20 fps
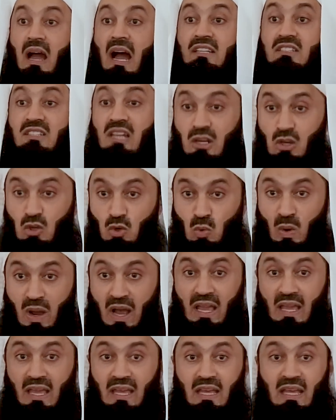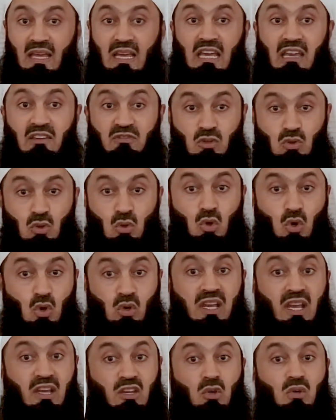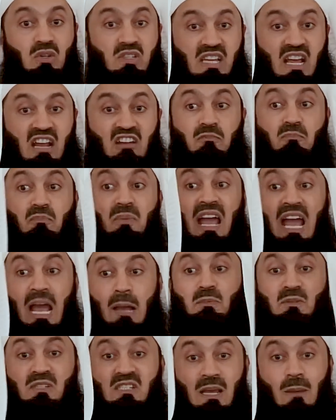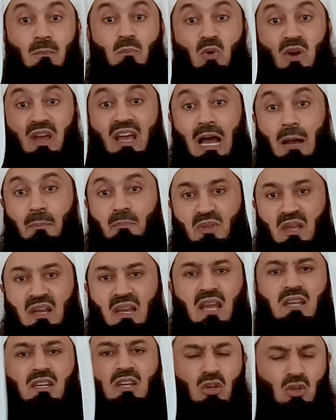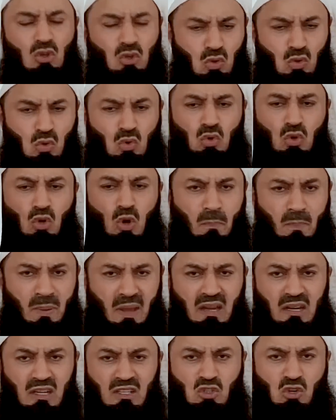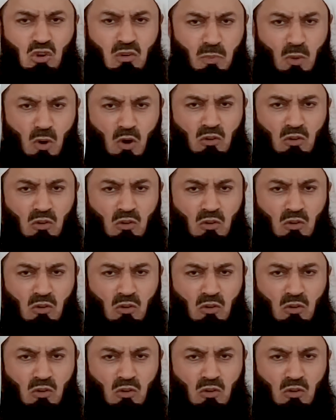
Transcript: I tell you why. If you look at yourself, perhaps somewhere up the ladder, you, your parents, your,